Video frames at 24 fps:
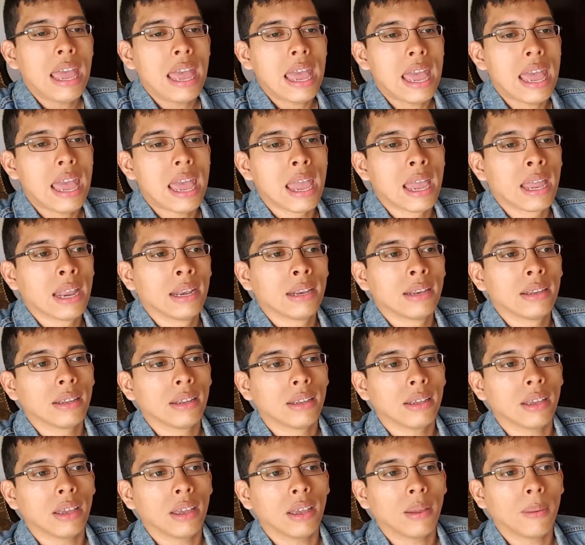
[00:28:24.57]
And,
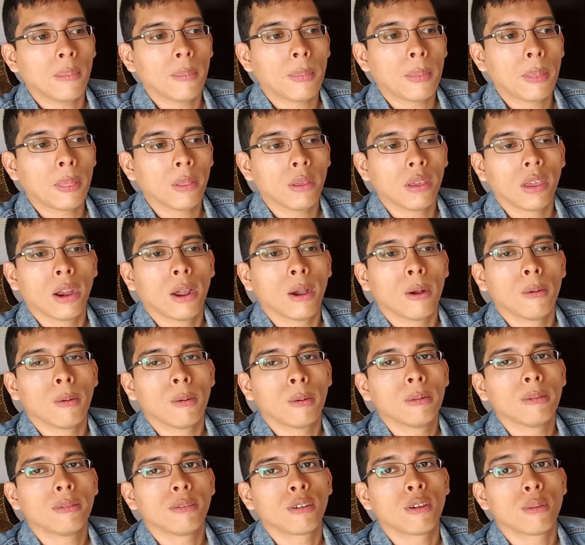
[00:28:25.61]
you know,
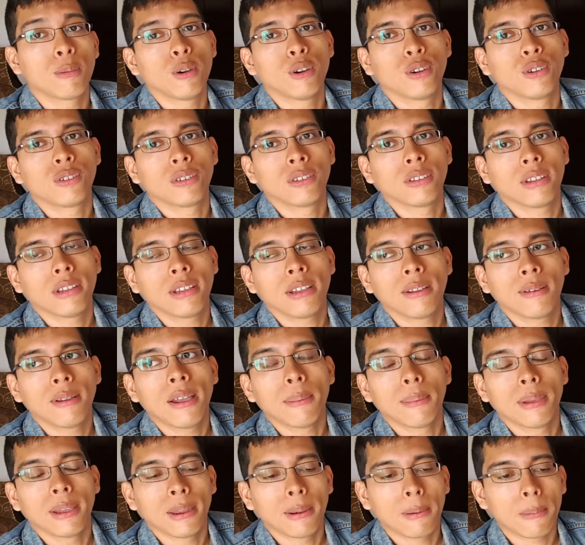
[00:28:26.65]
commercially, I
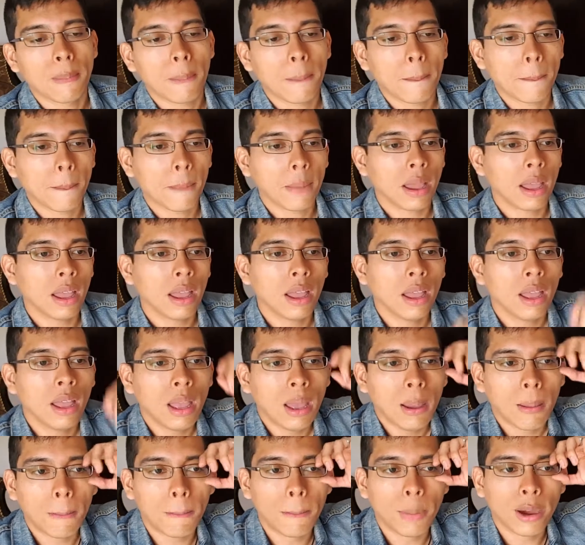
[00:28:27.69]
mean.
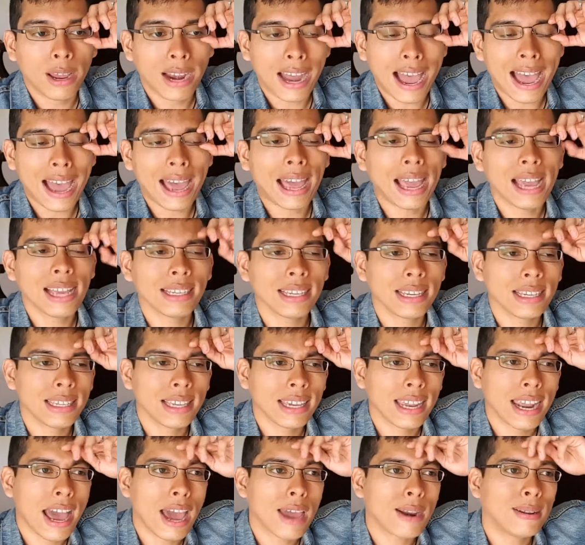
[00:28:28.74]
But as I
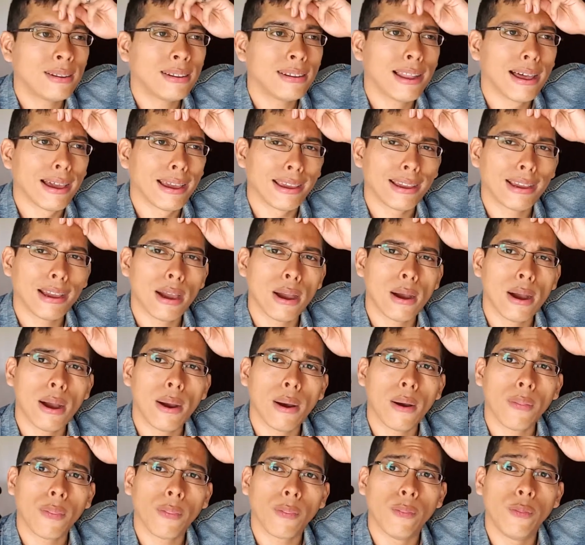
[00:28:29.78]
said, I don't like
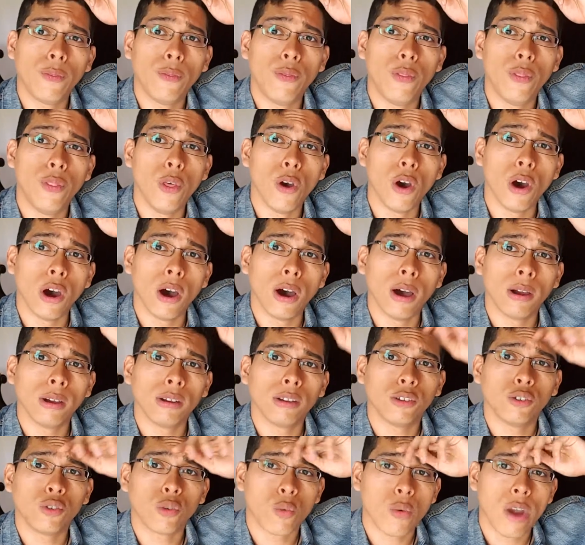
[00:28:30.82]
the
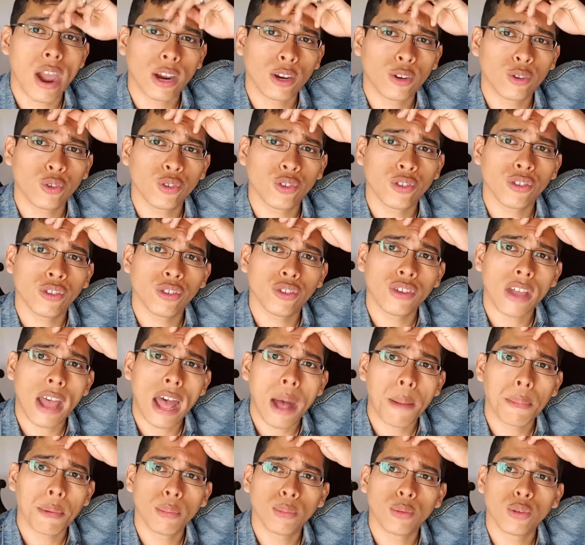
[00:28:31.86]
direction this
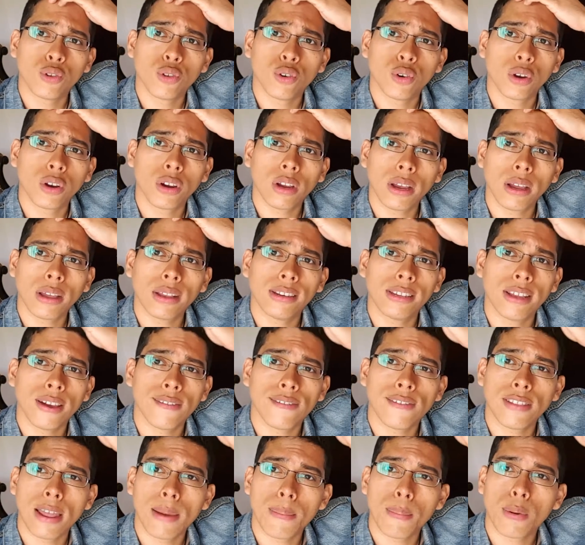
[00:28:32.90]
album took,
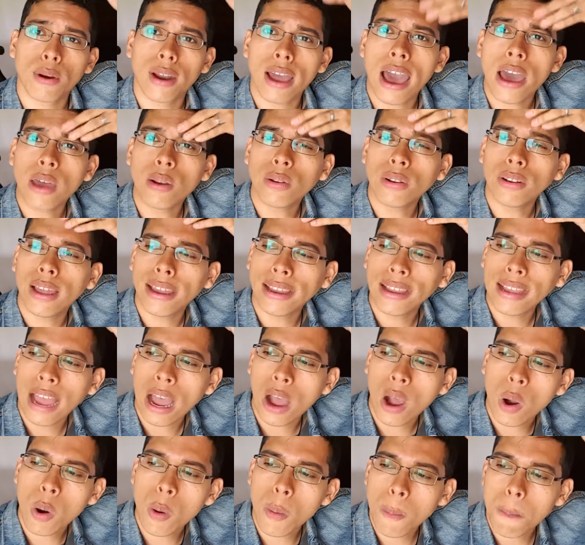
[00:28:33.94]
Def Leppard. I don't like
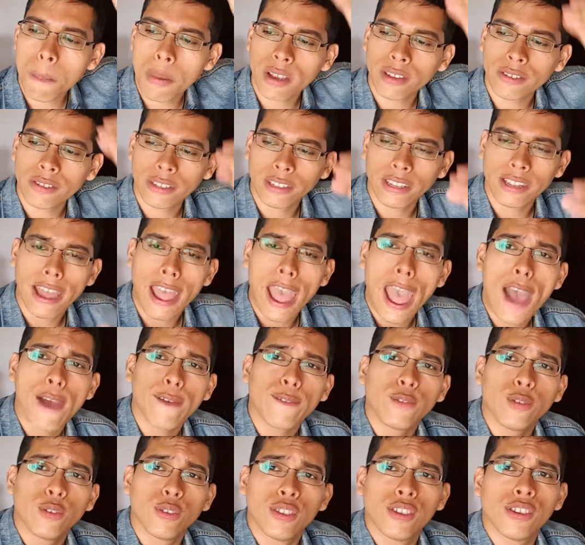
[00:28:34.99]
how basically
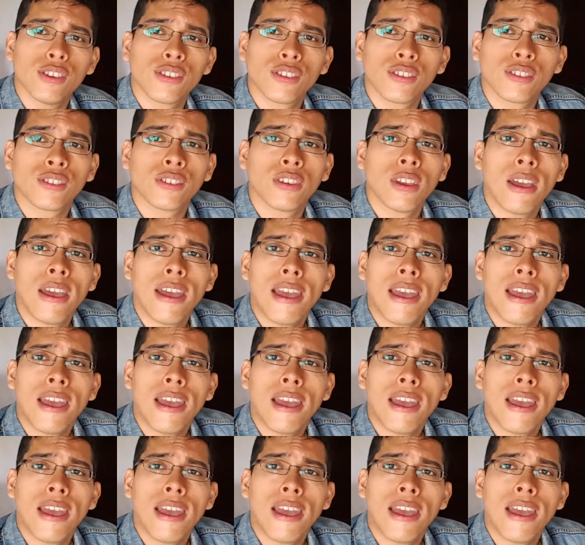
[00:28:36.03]
after this,